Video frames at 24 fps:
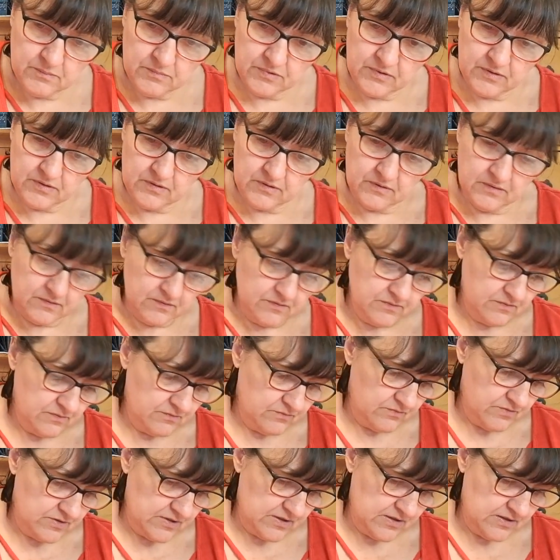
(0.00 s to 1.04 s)
Part
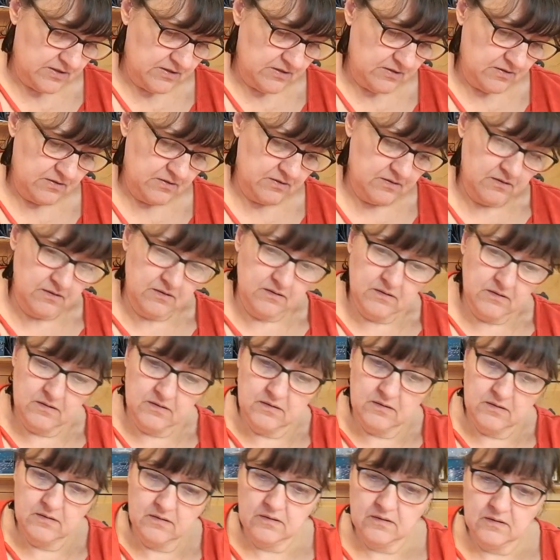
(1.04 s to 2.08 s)
3
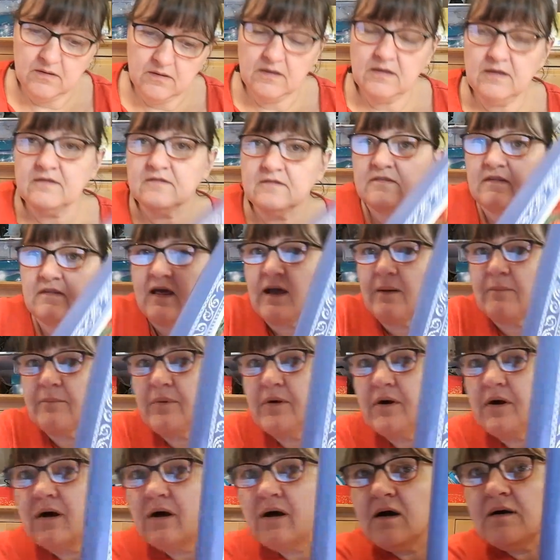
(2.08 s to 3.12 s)
is that
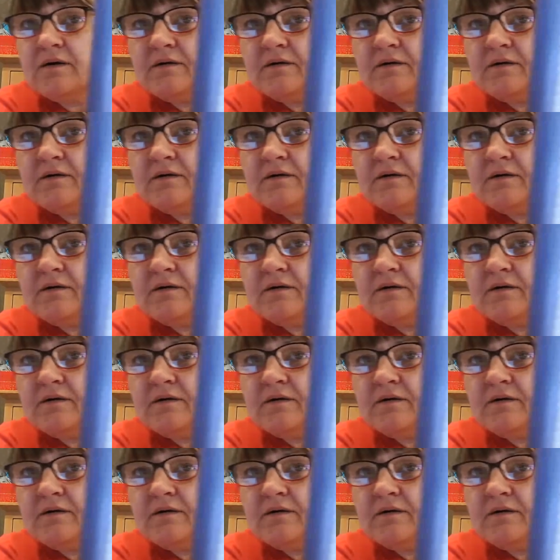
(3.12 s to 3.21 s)
part.